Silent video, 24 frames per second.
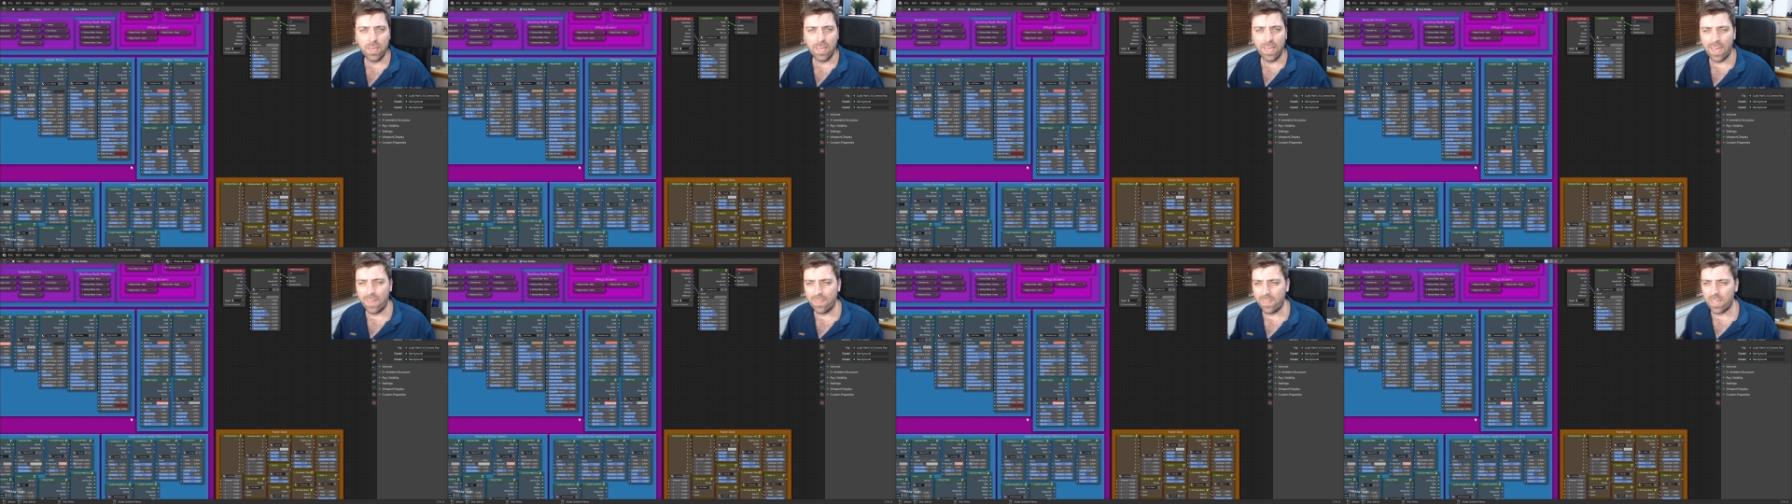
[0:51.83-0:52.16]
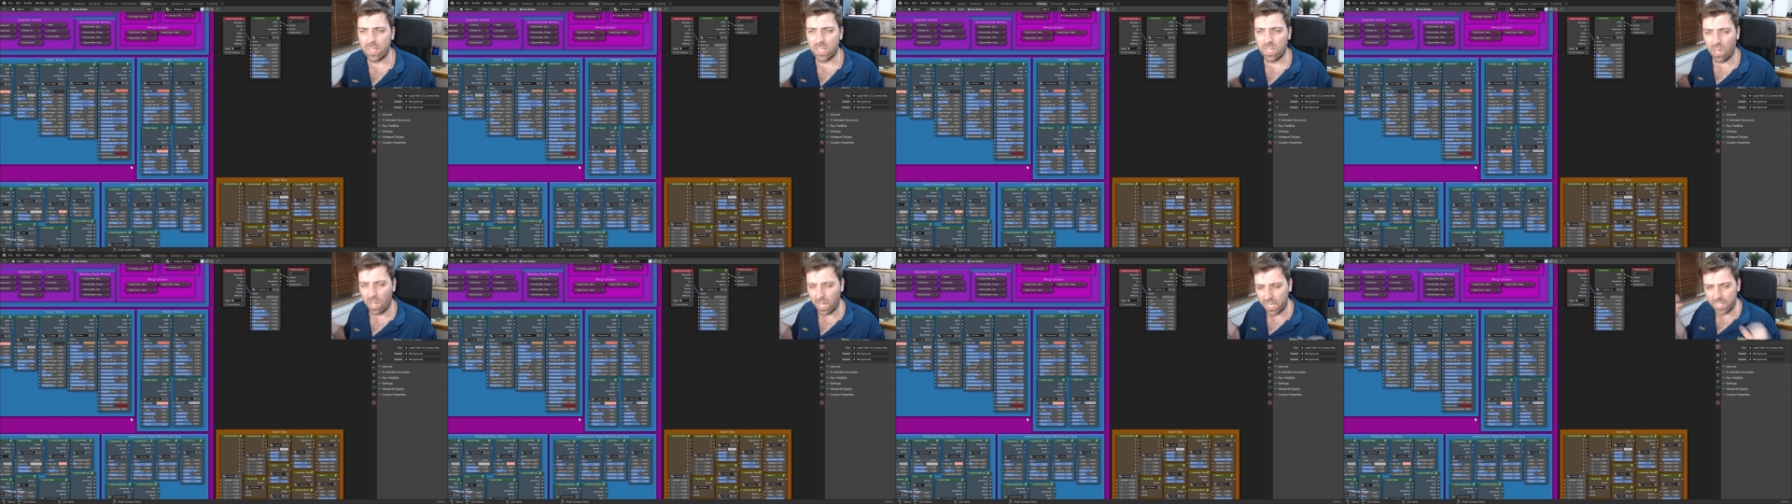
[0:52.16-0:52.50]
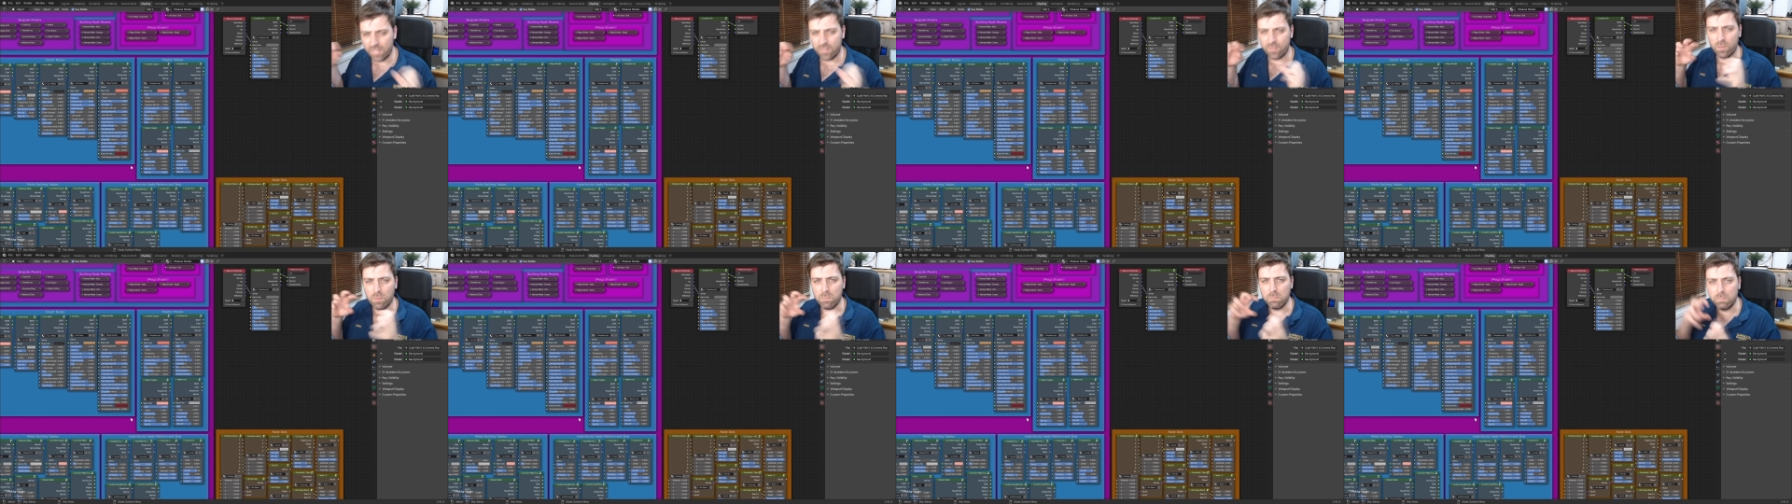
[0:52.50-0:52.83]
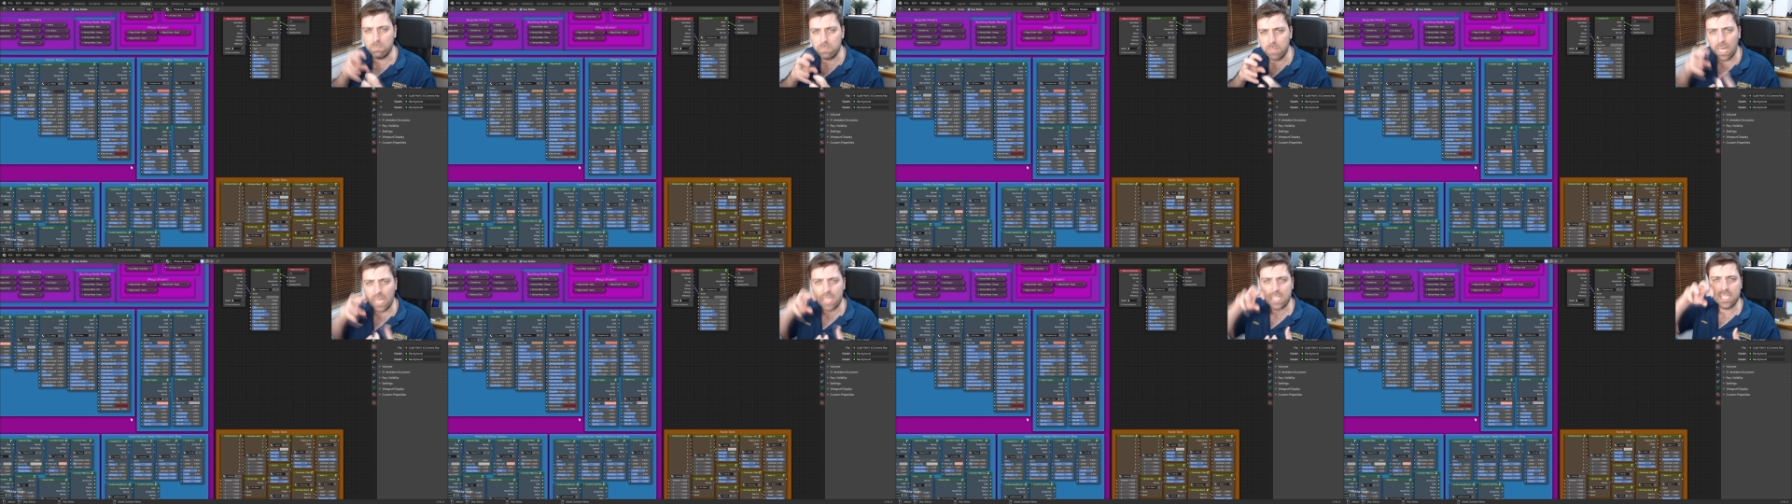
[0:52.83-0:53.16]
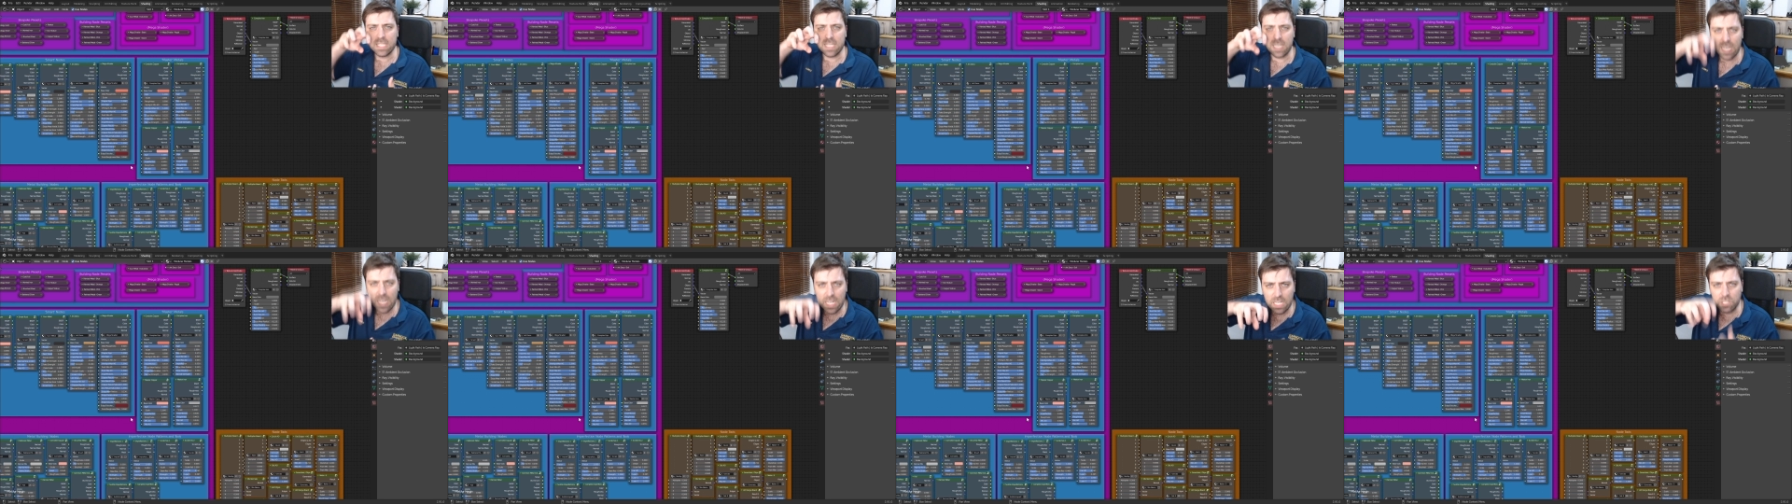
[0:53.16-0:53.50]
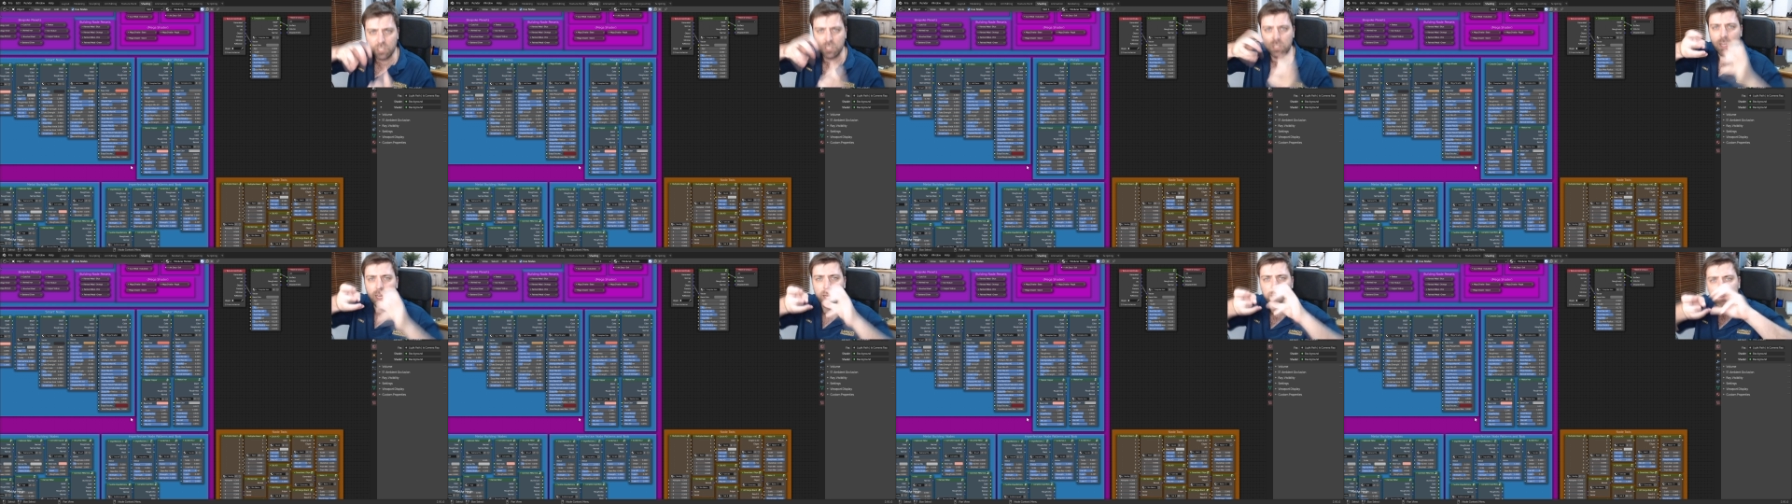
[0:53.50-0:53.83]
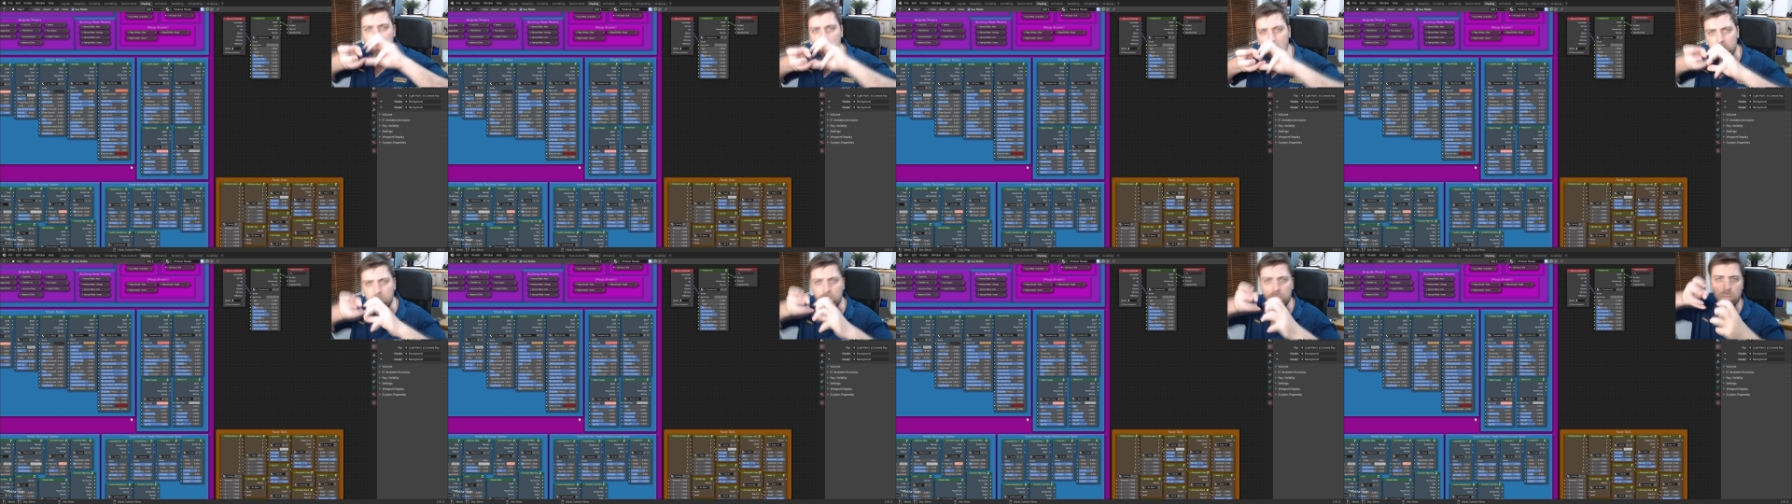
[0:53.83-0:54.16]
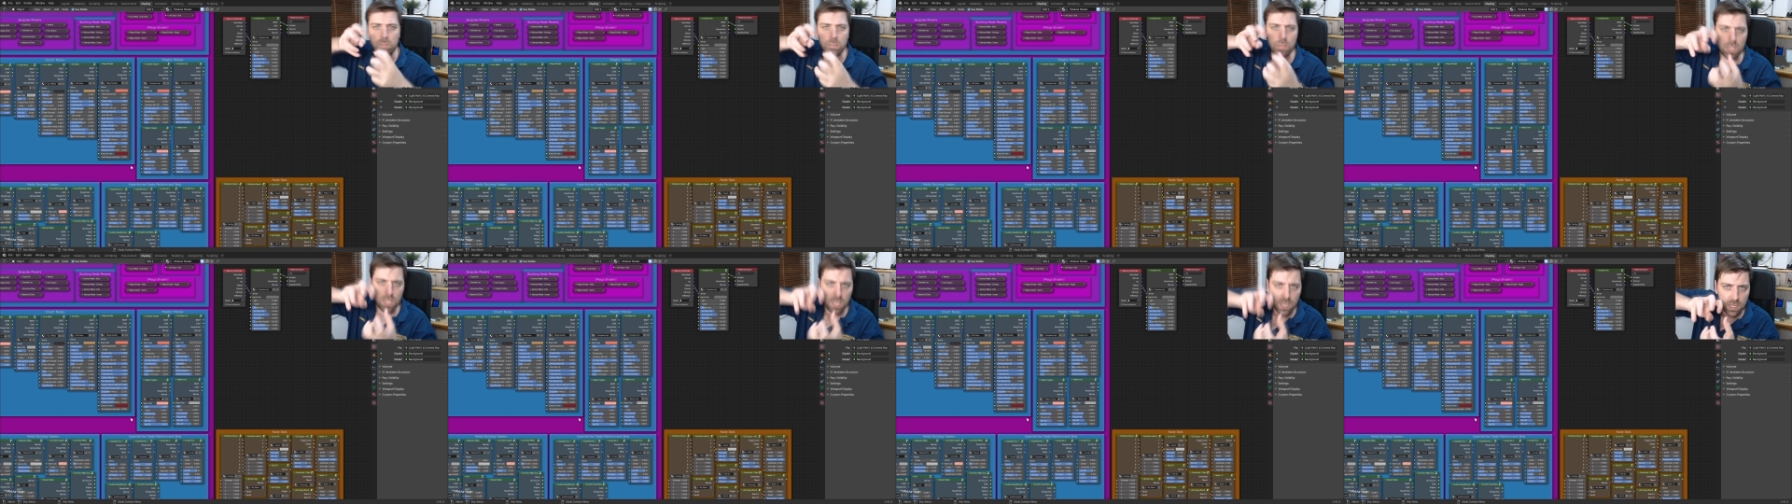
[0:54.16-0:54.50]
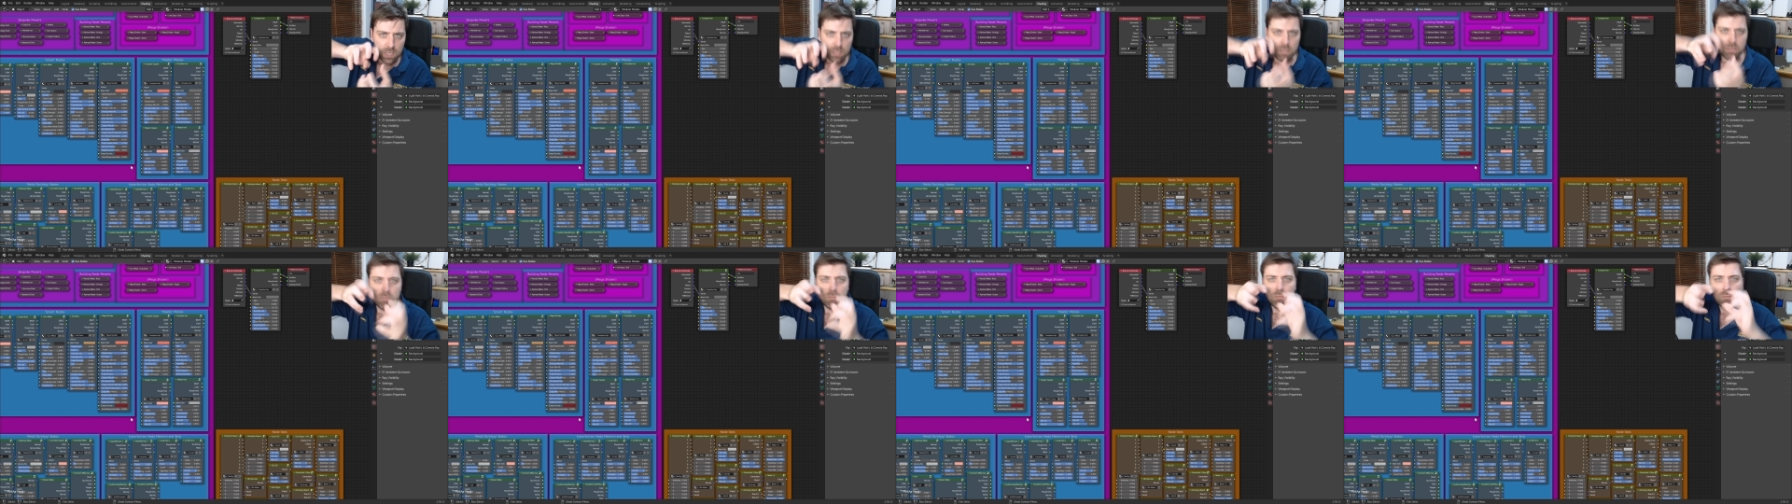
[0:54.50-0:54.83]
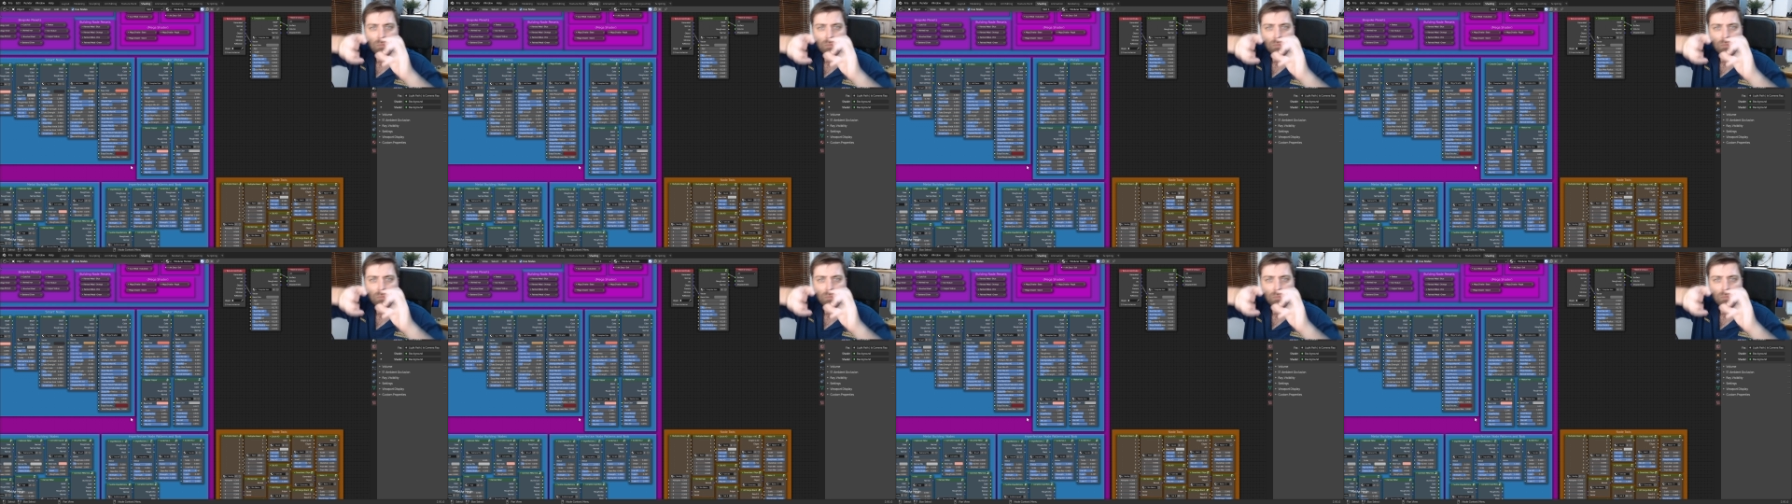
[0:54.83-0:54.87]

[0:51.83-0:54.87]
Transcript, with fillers: and then kind of massage them in.